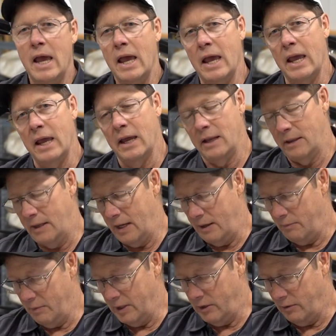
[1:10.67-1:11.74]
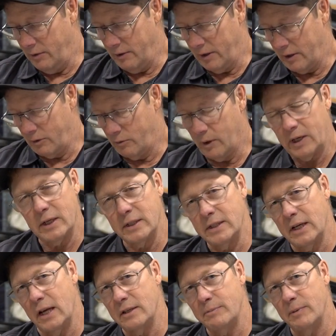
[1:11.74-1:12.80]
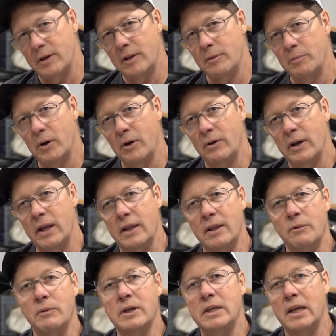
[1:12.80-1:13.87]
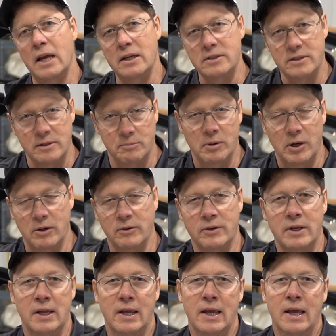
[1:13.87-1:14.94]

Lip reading: And then we do a quick assessment of the boat, and then we test the boat.